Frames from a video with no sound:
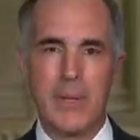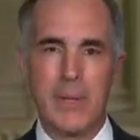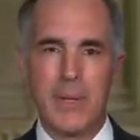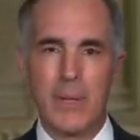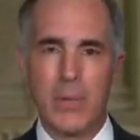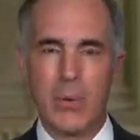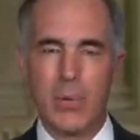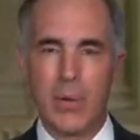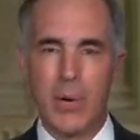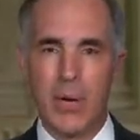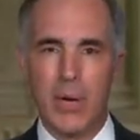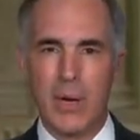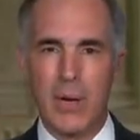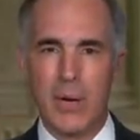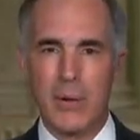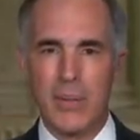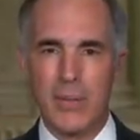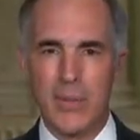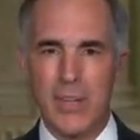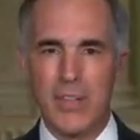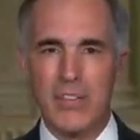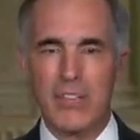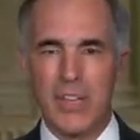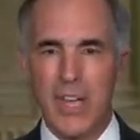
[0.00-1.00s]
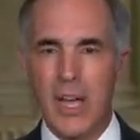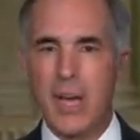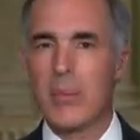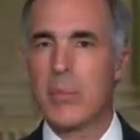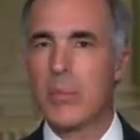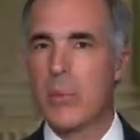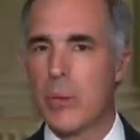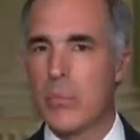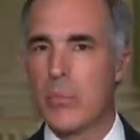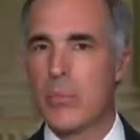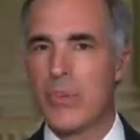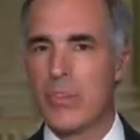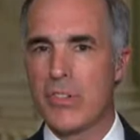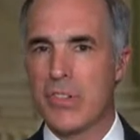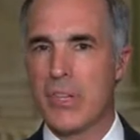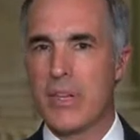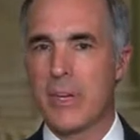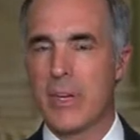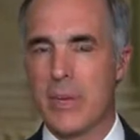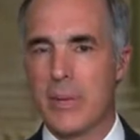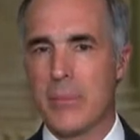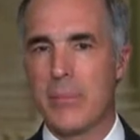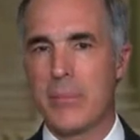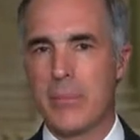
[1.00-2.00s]
where this gunman was
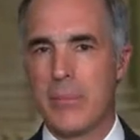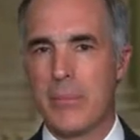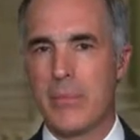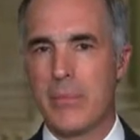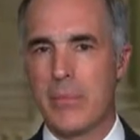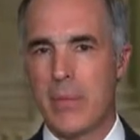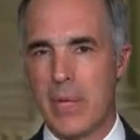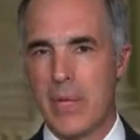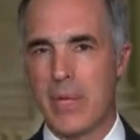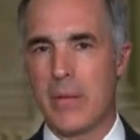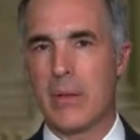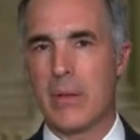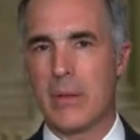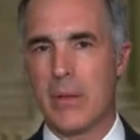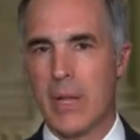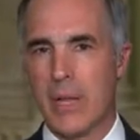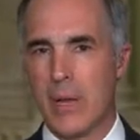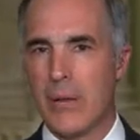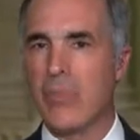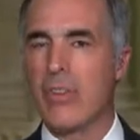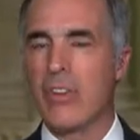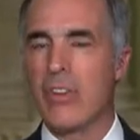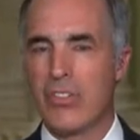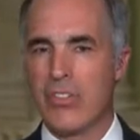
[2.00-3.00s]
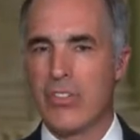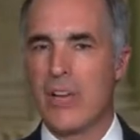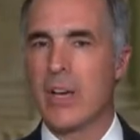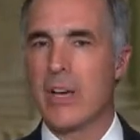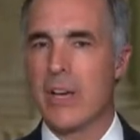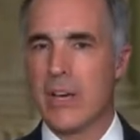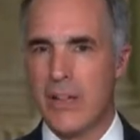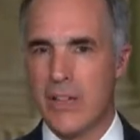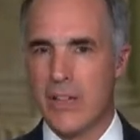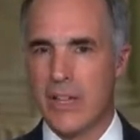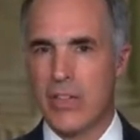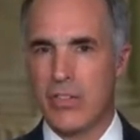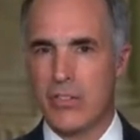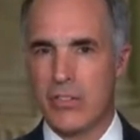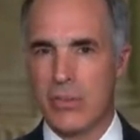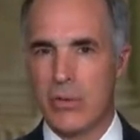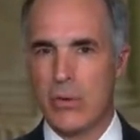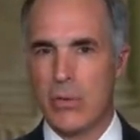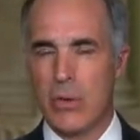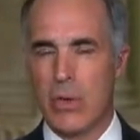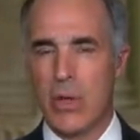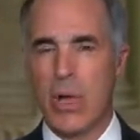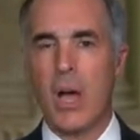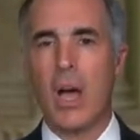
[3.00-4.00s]
going to kill every child in that
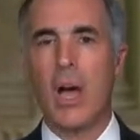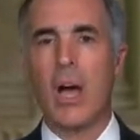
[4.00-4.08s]
school.